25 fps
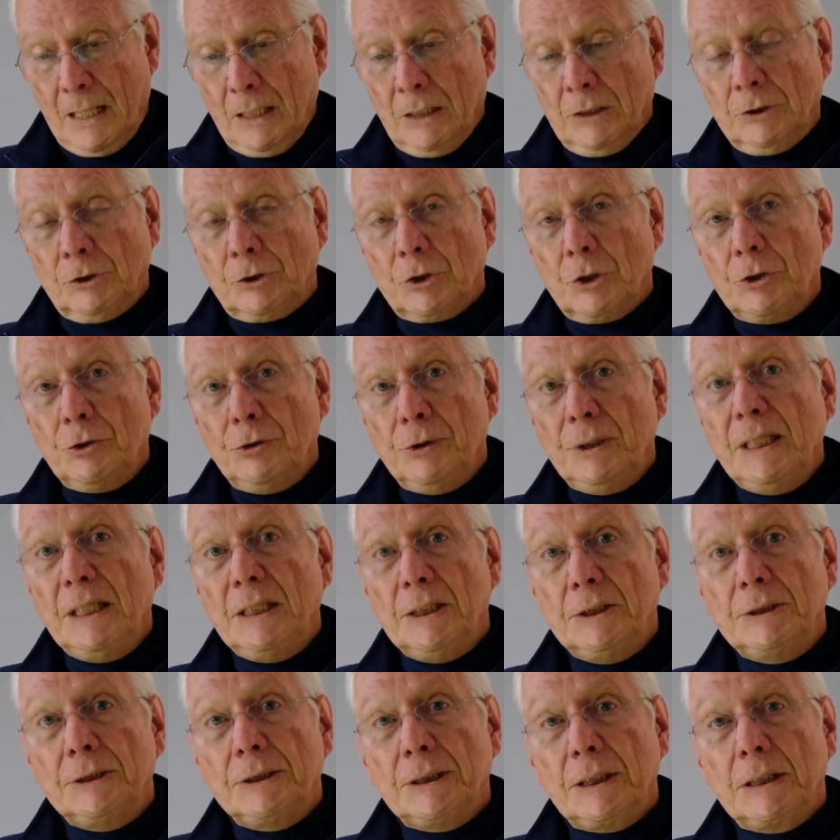So you need
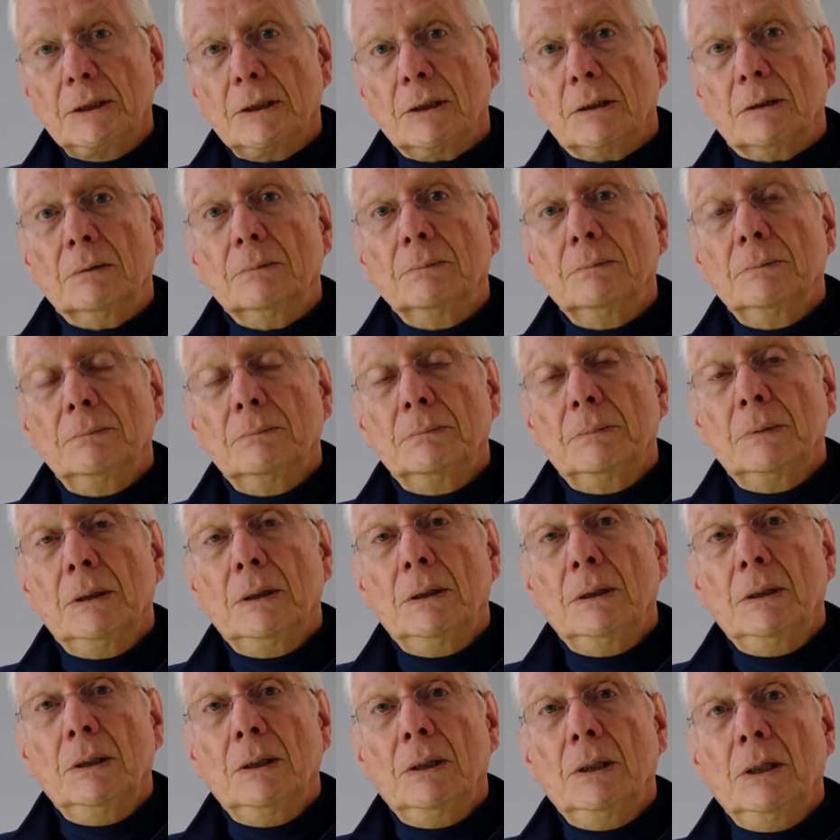a signal.
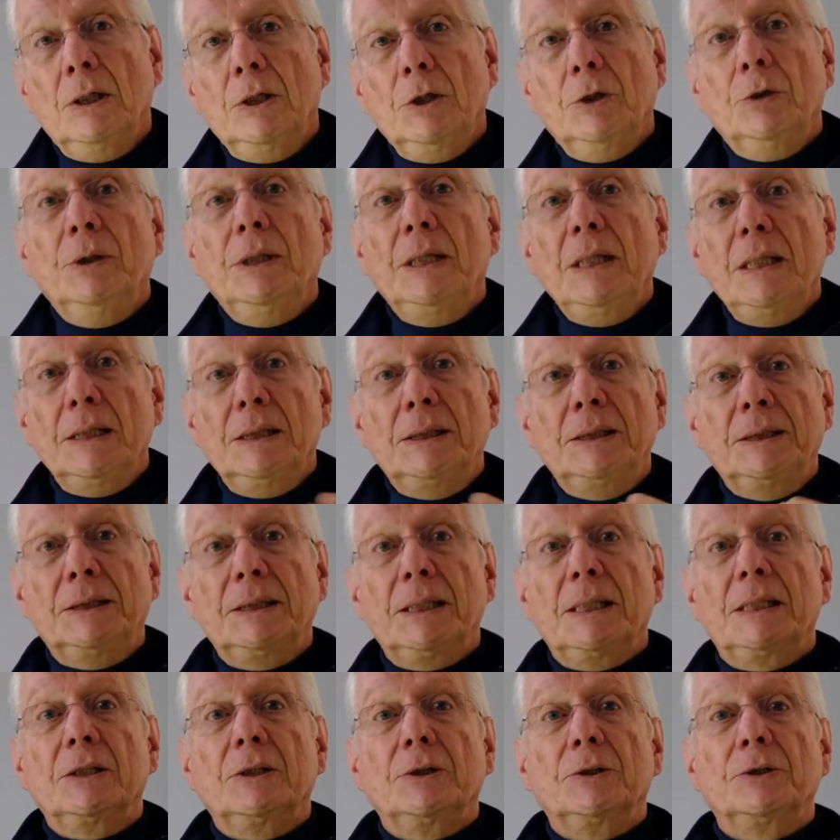You need a
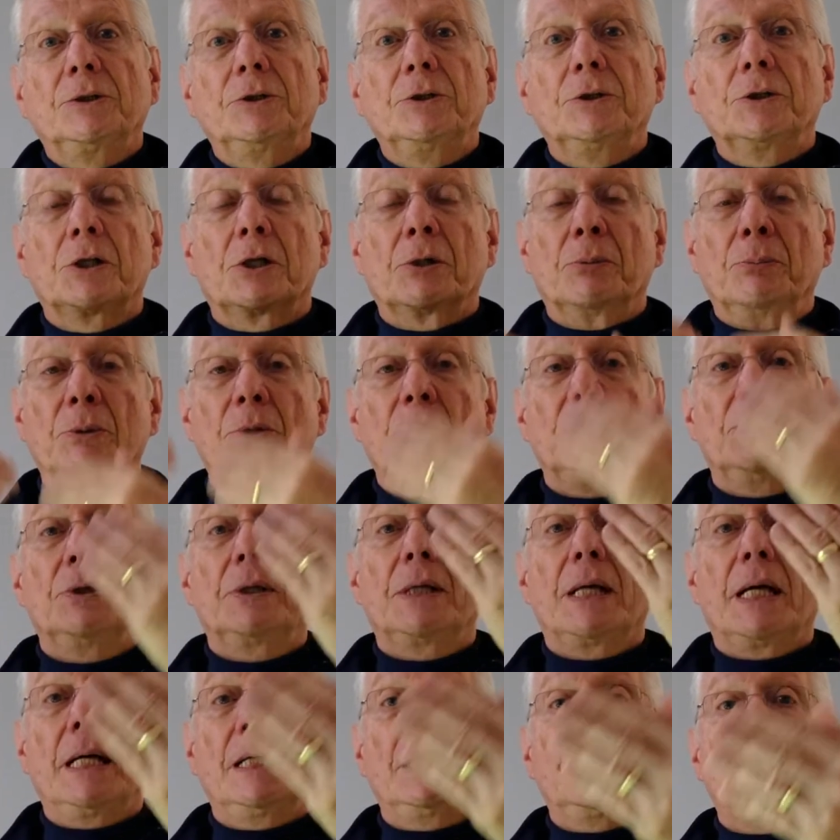signal to
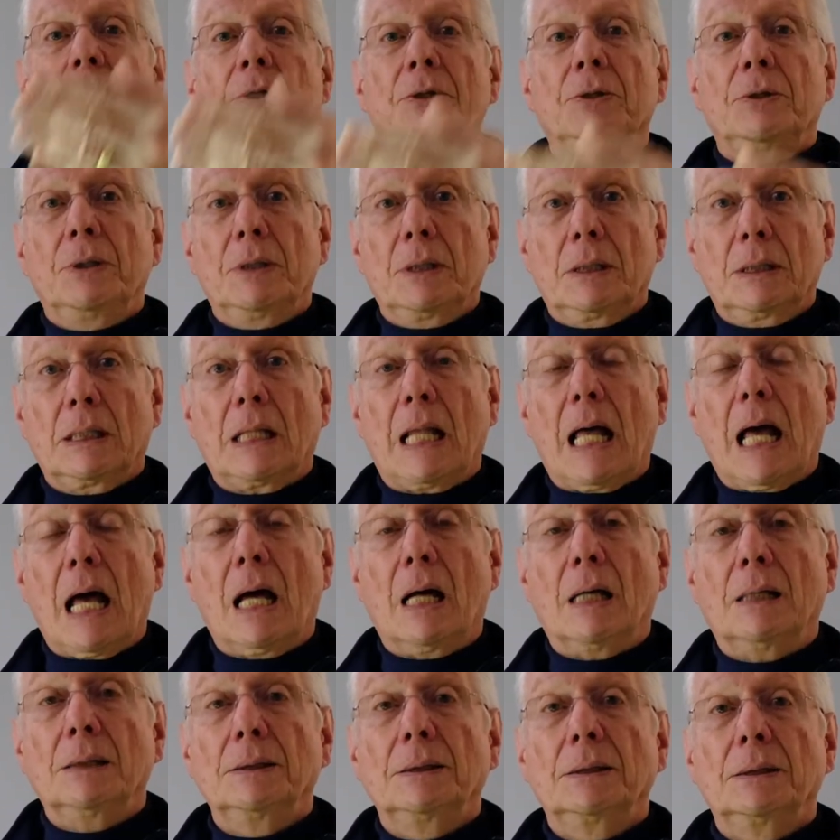communicate to the
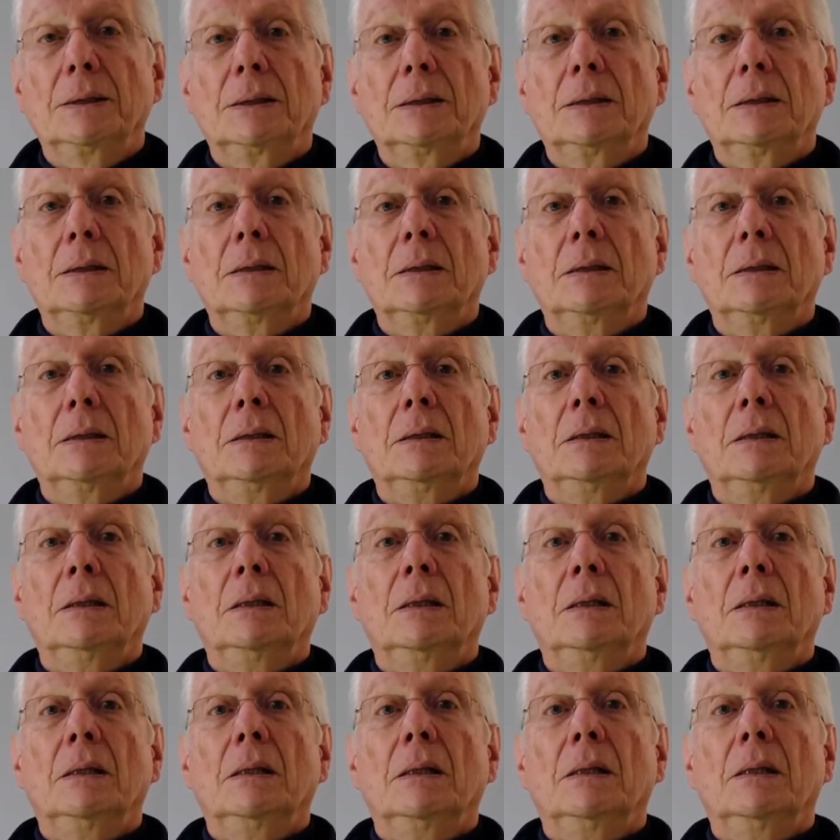class
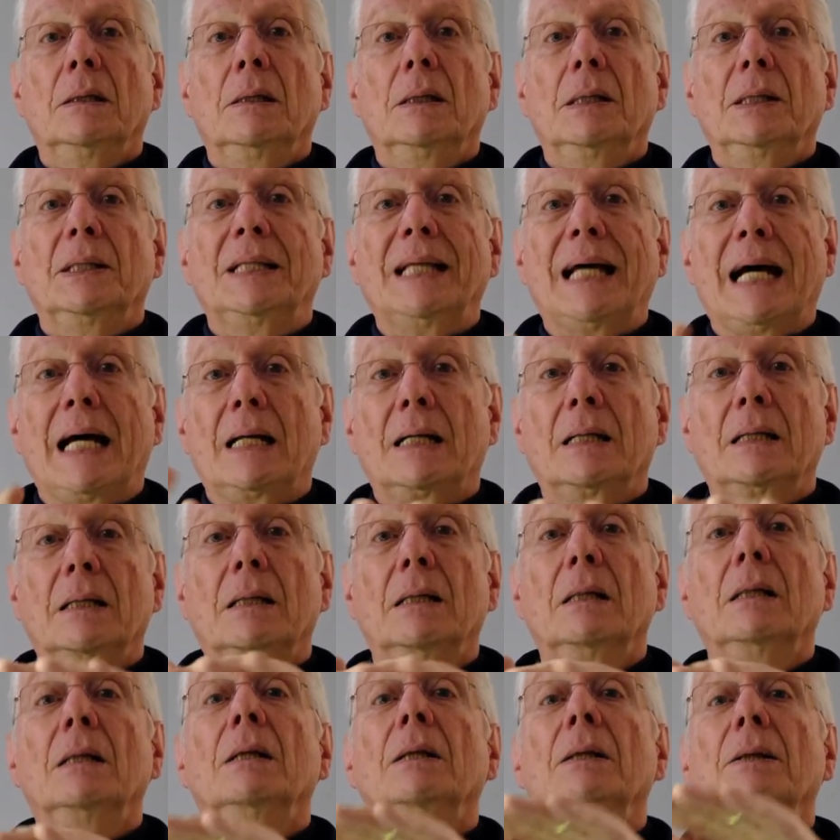that
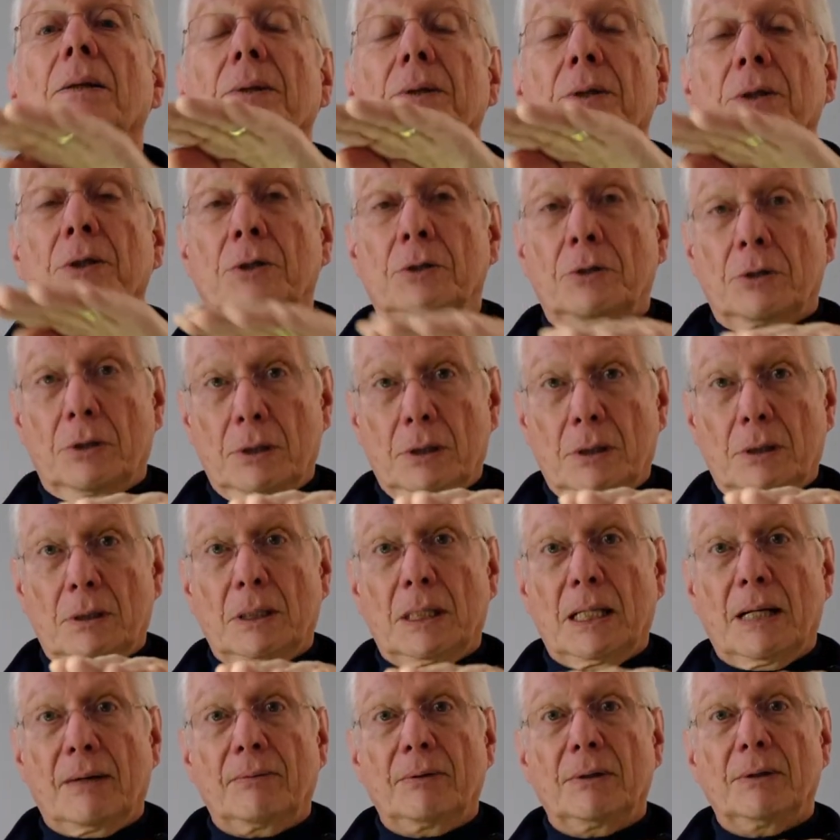the current
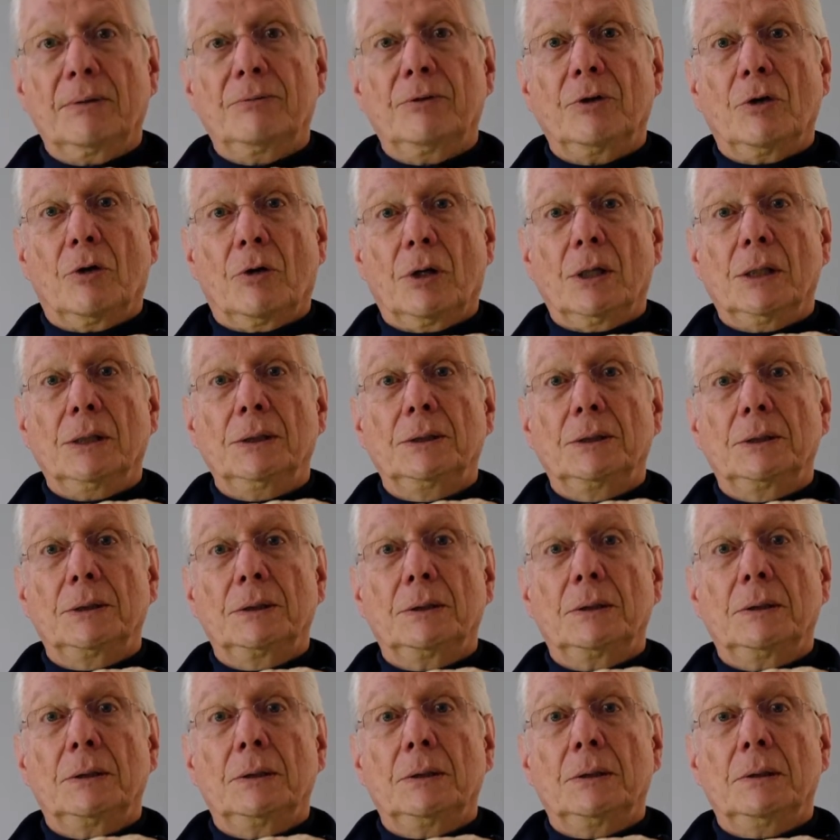level of noise
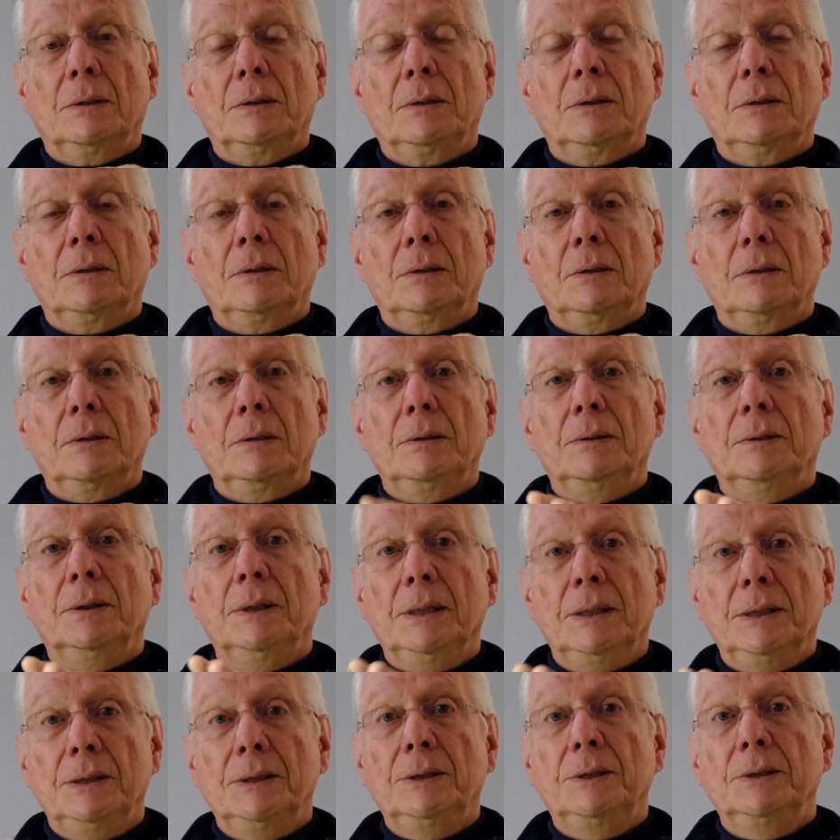
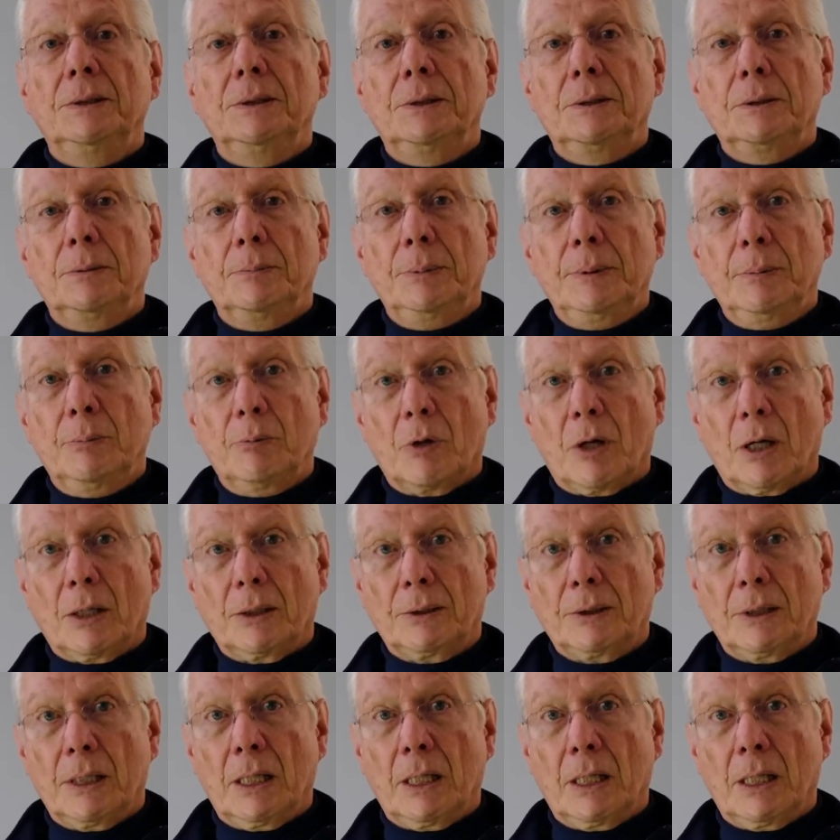needs to be brought